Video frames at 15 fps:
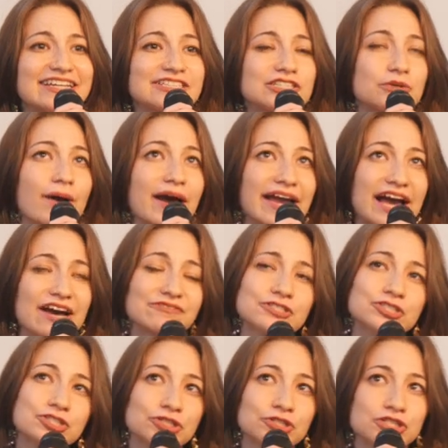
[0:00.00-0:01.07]
Do I have
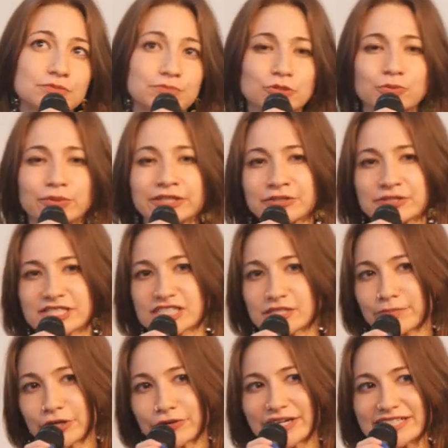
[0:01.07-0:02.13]
to choose between your
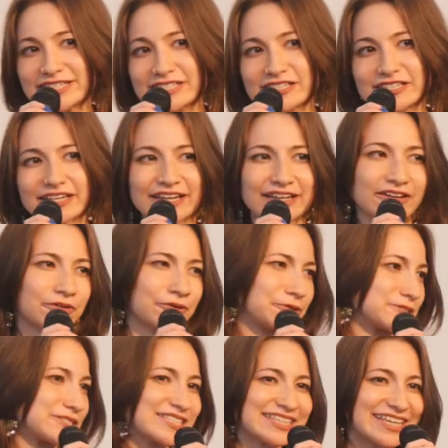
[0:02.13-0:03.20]
spirit or
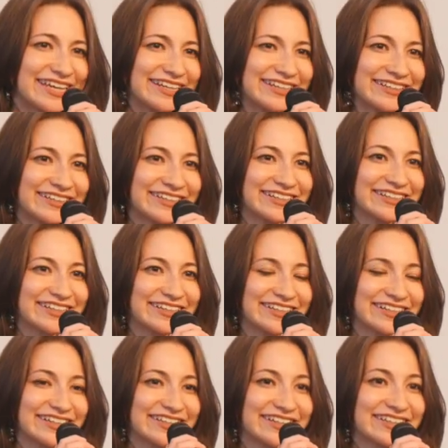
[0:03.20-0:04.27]
your skin?
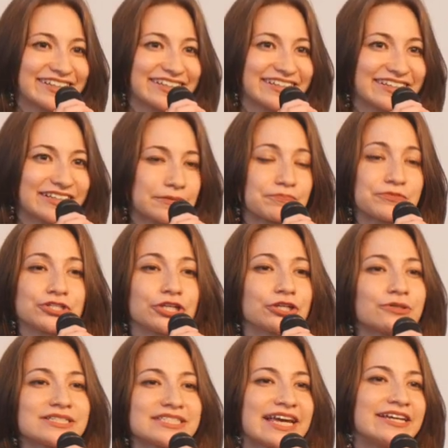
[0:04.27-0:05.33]
Do
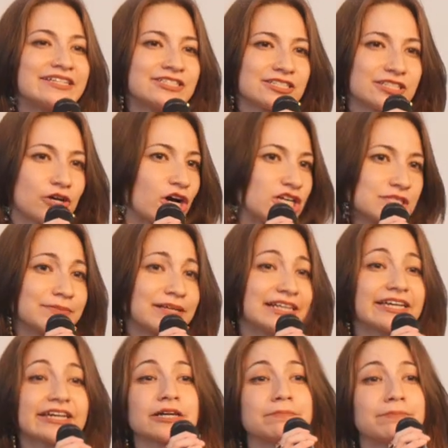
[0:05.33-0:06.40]
you intend to
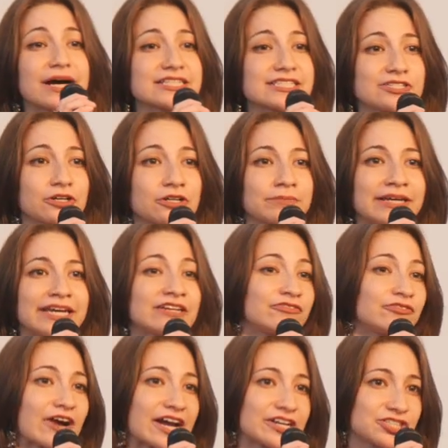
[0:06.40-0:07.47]
cosmically combust on me and
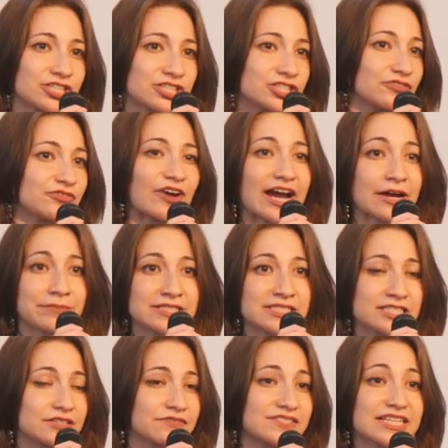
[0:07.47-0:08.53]
fracture into
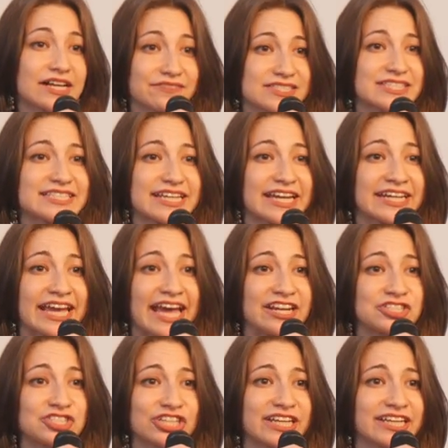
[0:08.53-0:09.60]
fragments of self sustaining
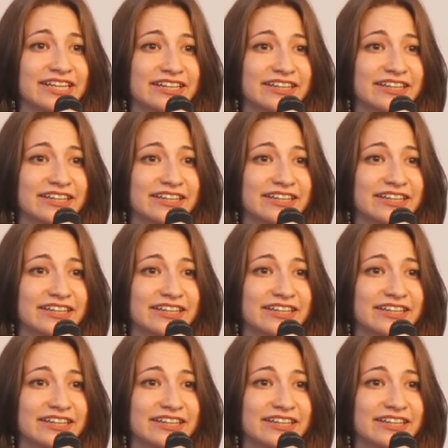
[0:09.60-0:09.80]
energy?